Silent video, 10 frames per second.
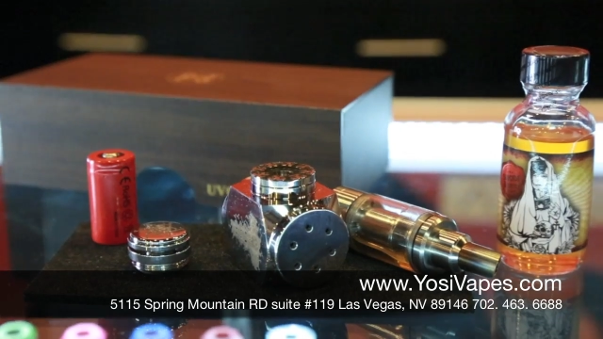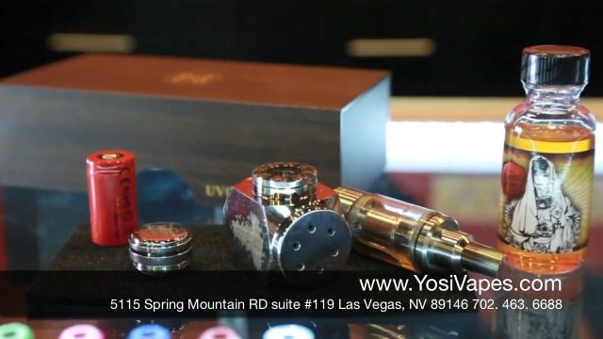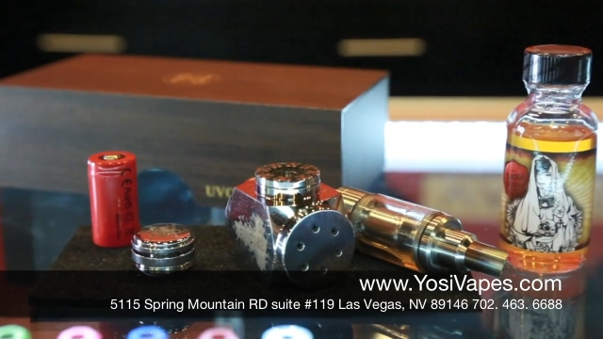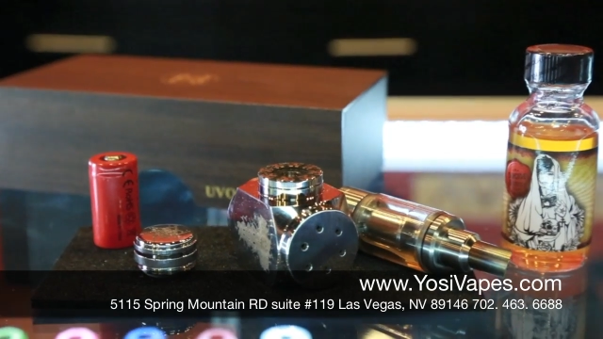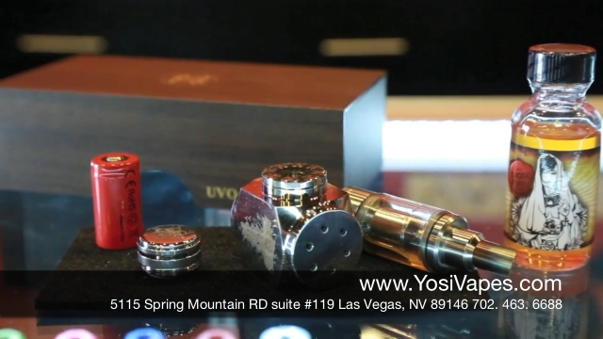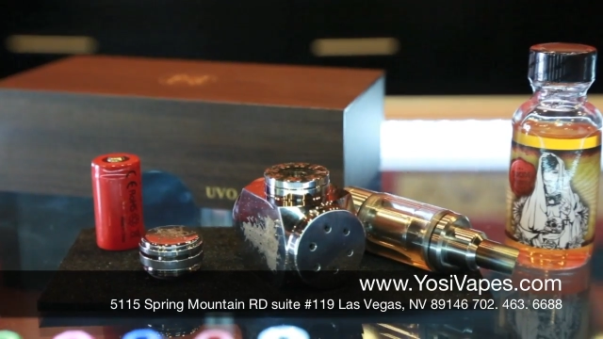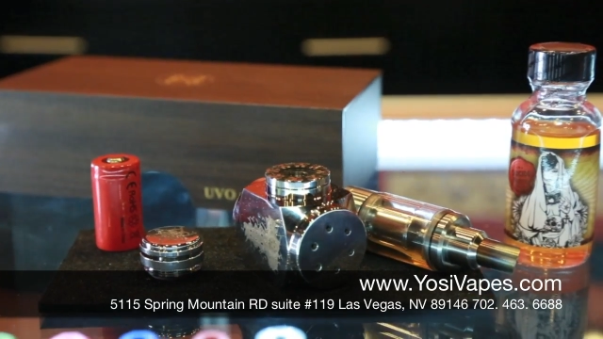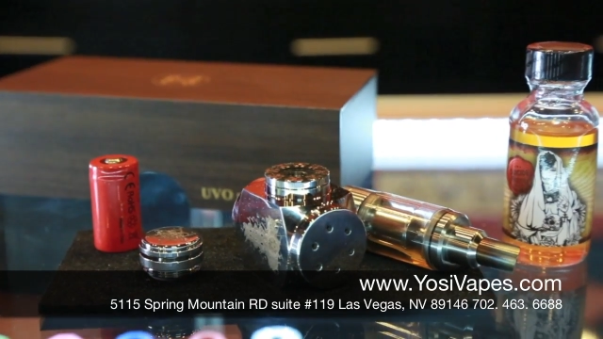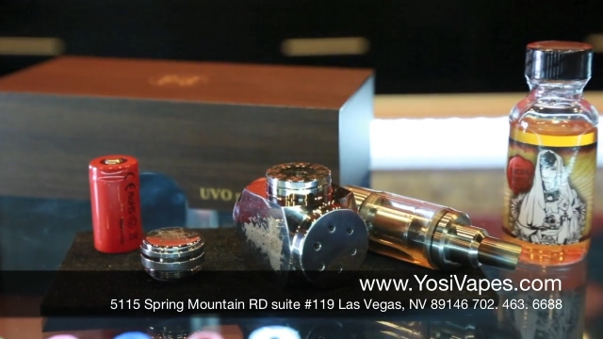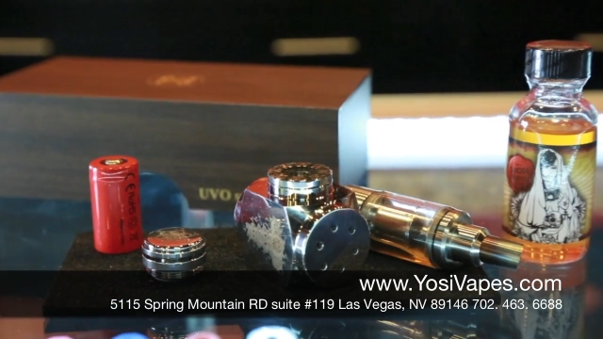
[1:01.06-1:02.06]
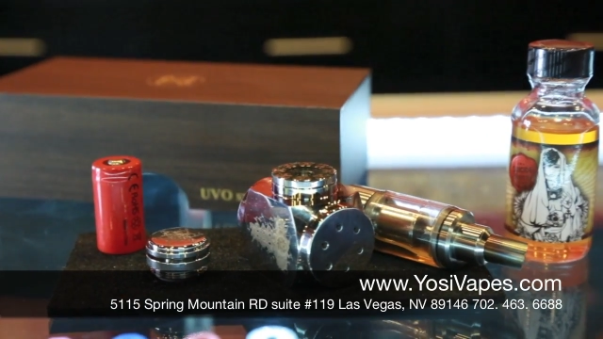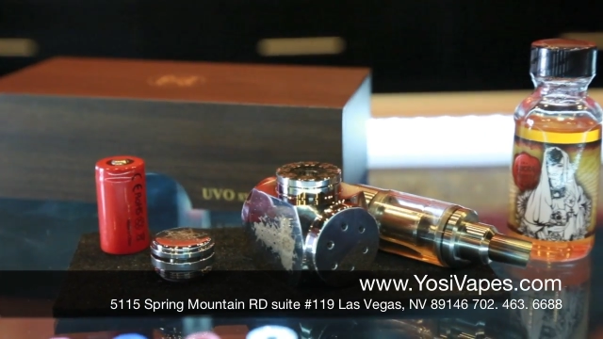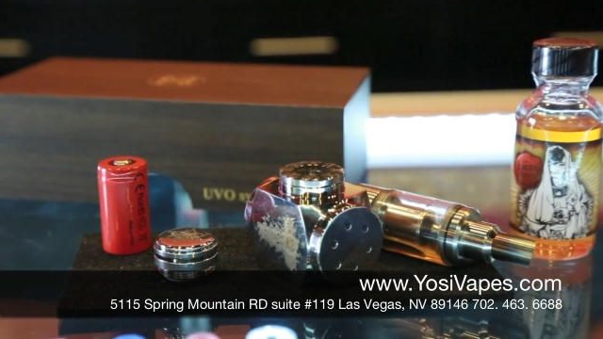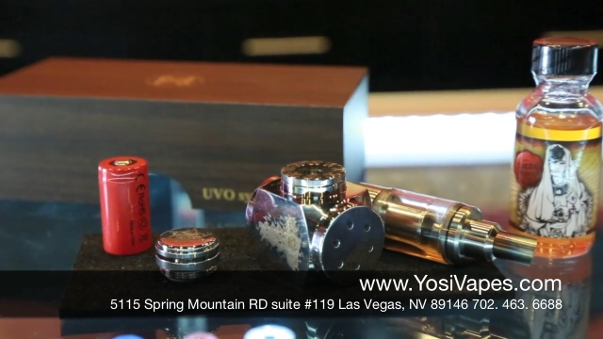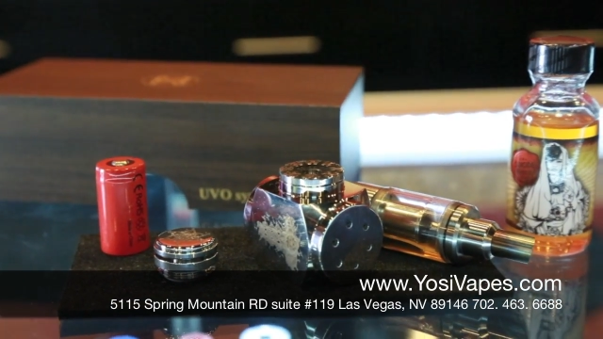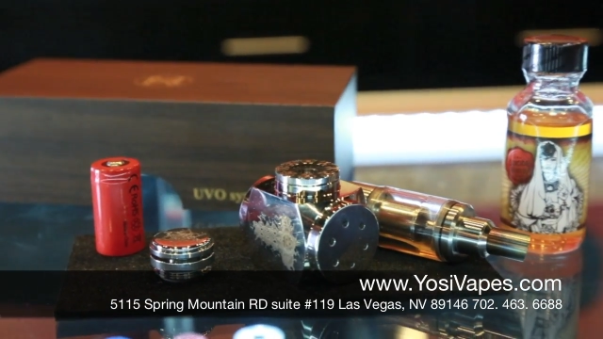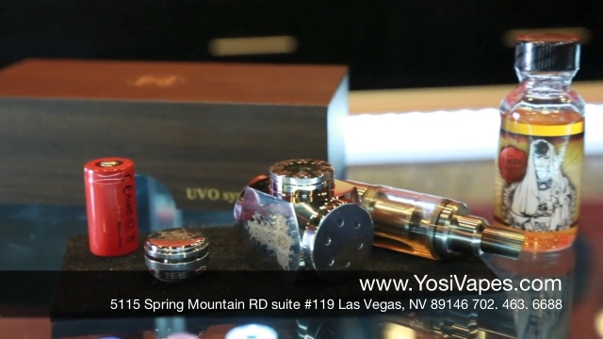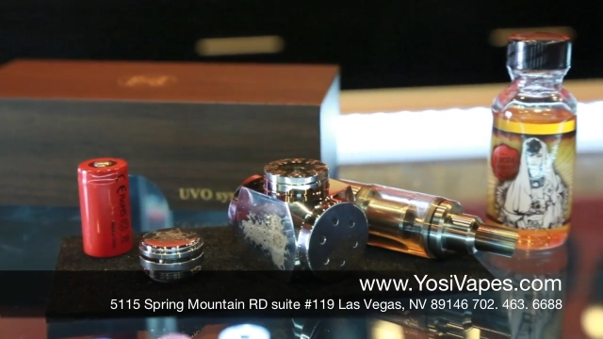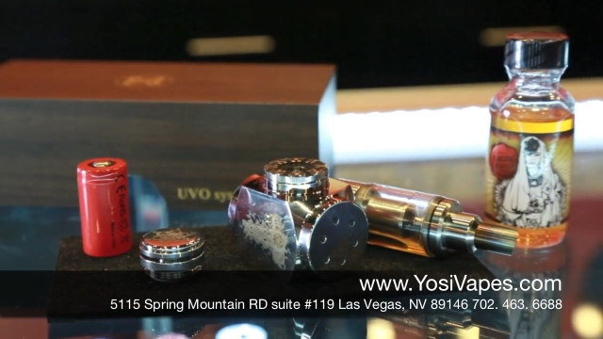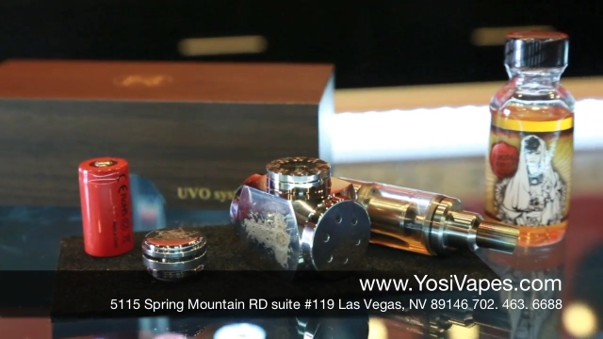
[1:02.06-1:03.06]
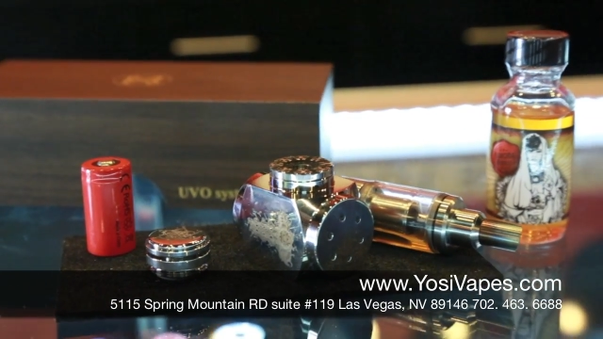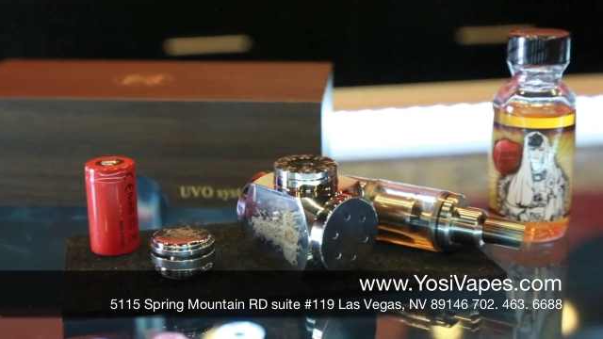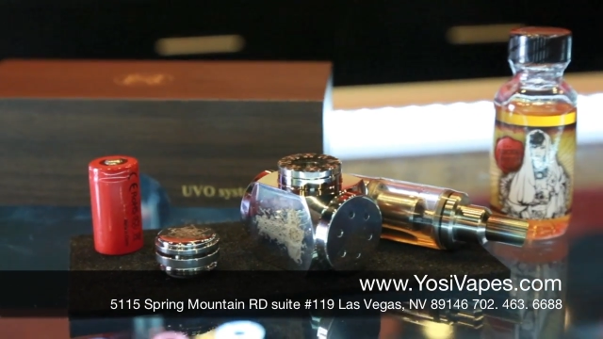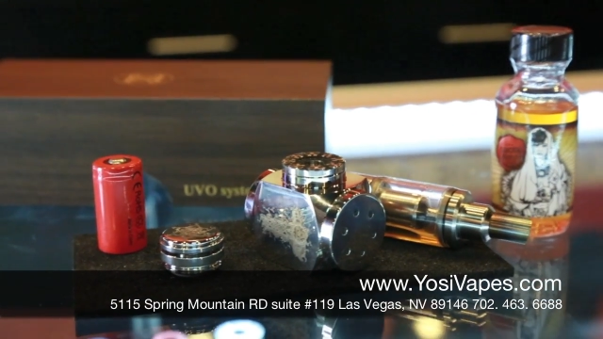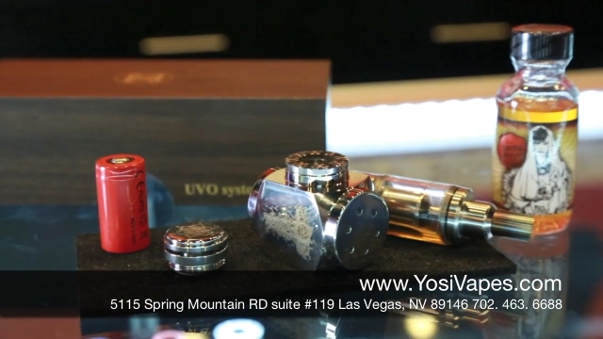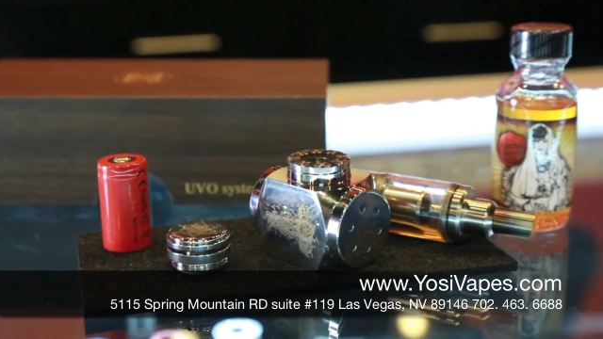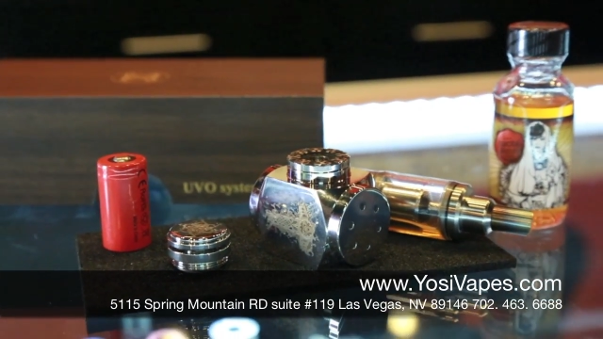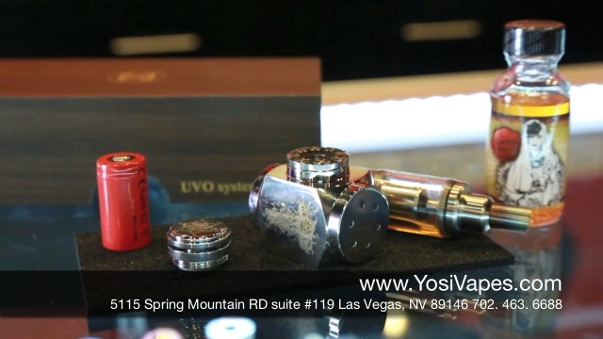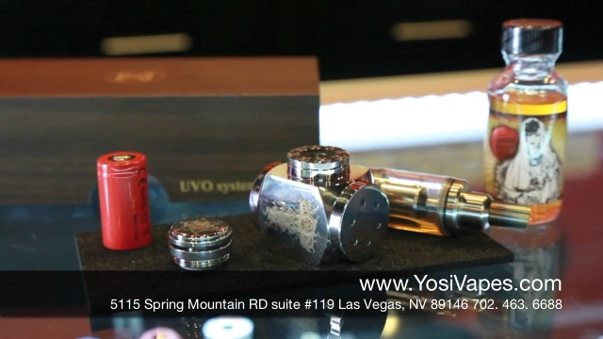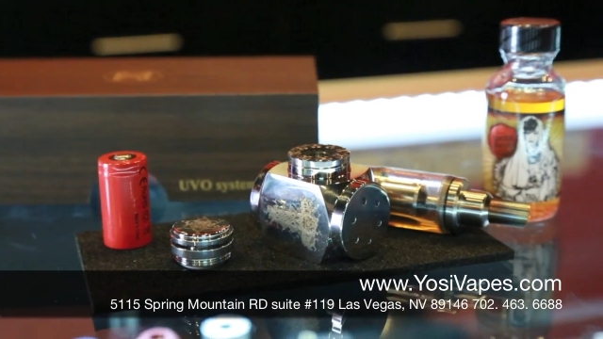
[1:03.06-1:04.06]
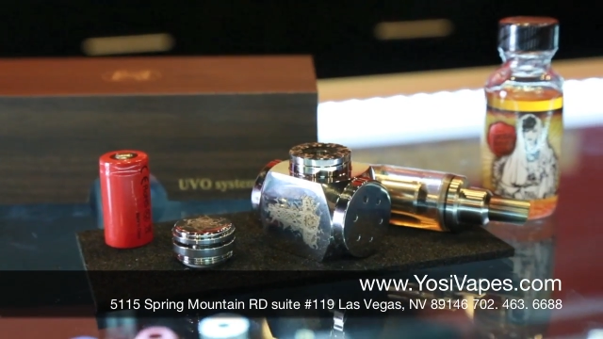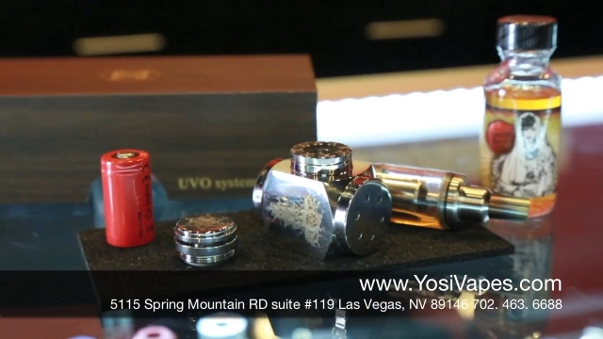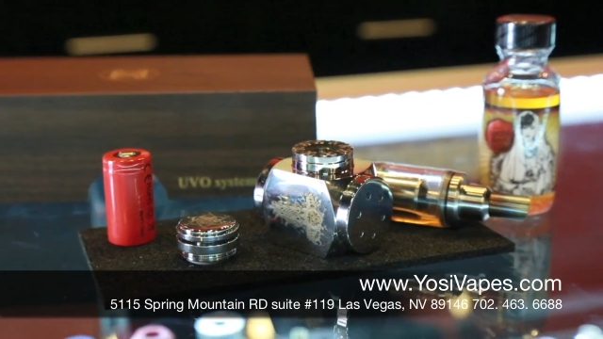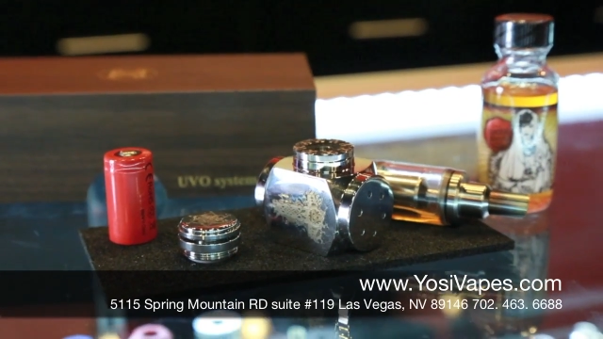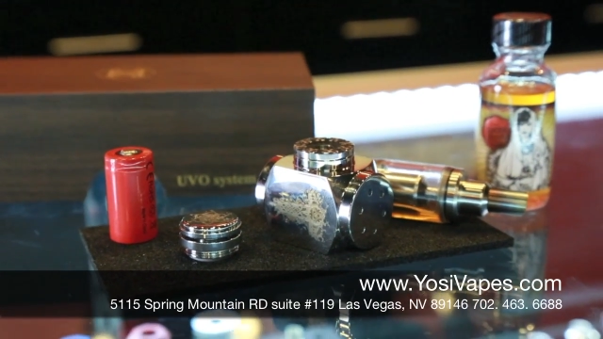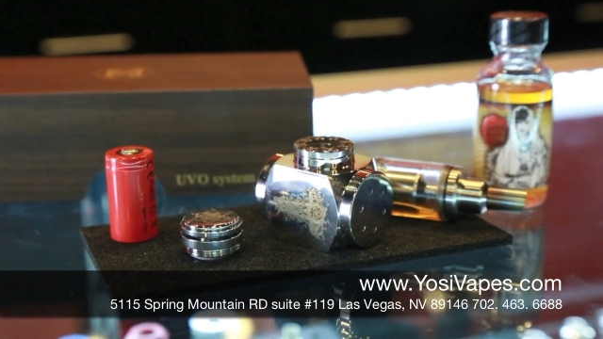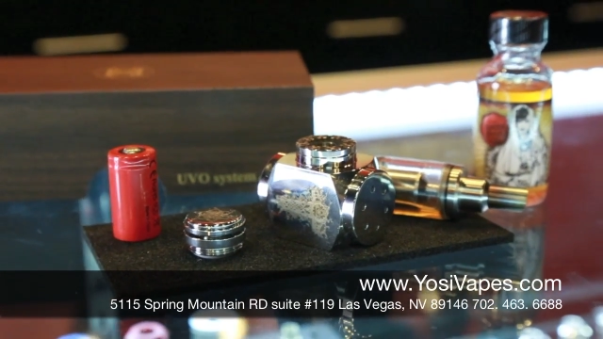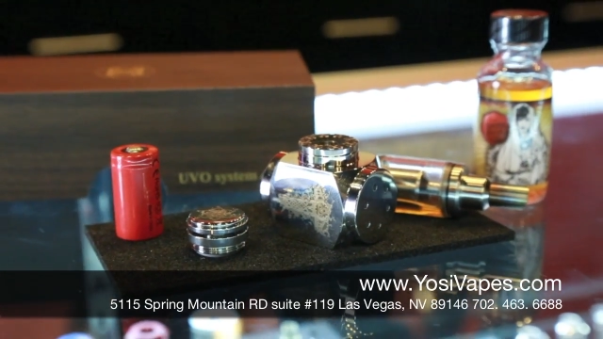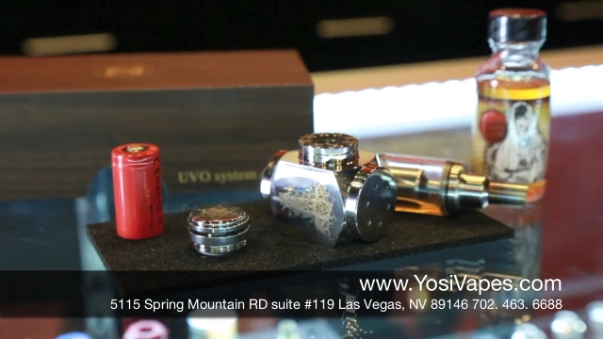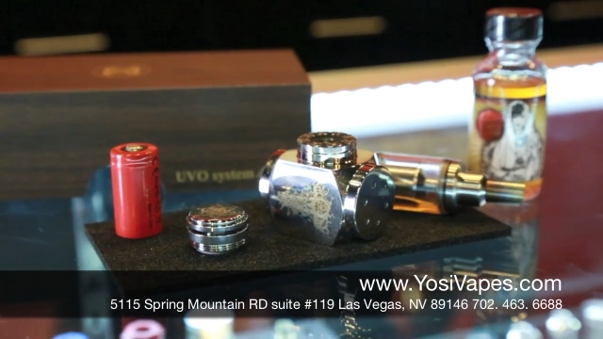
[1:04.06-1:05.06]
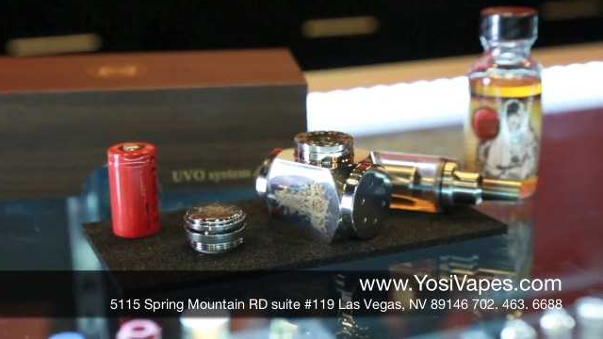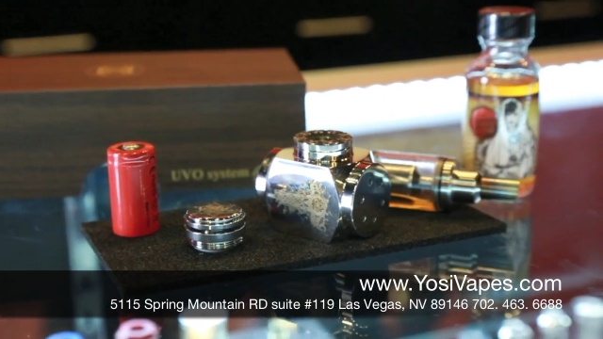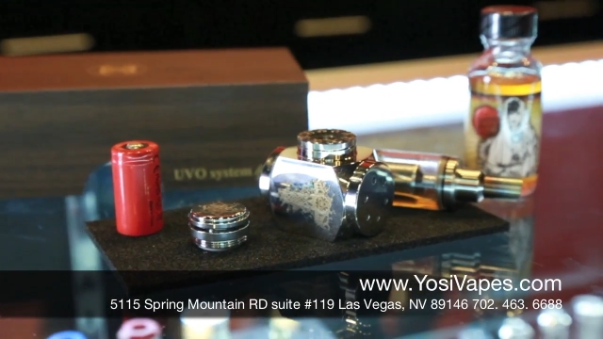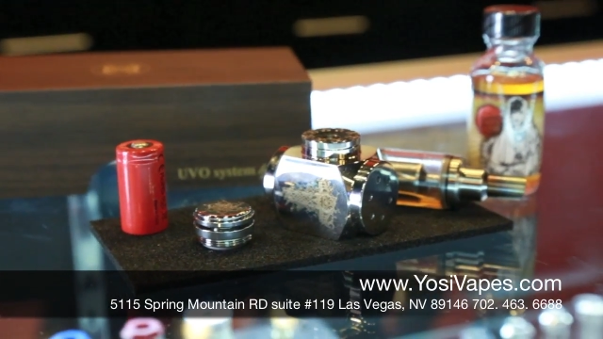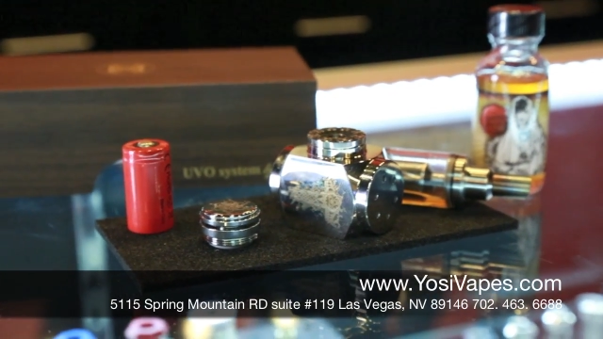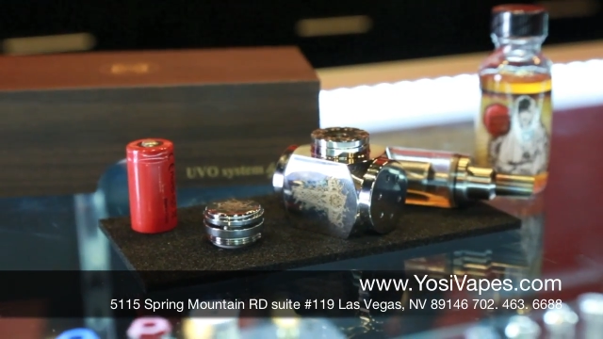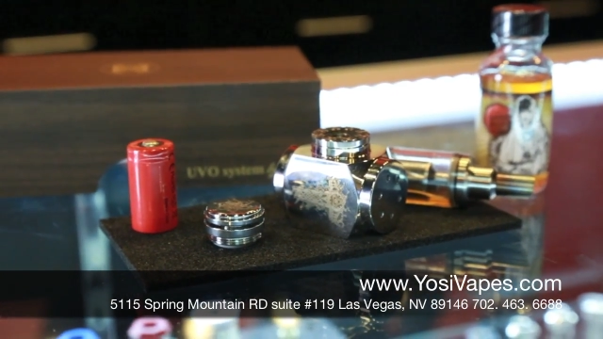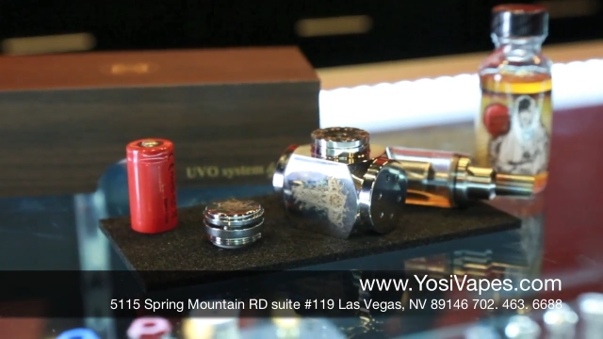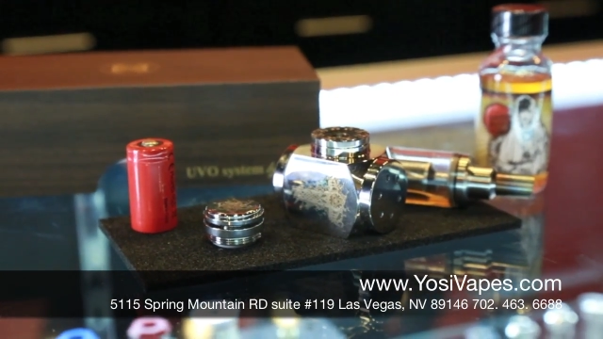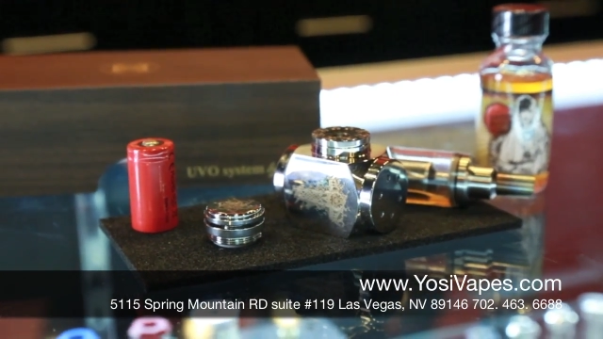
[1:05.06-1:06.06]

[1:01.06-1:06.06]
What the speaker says: (no speaker visible)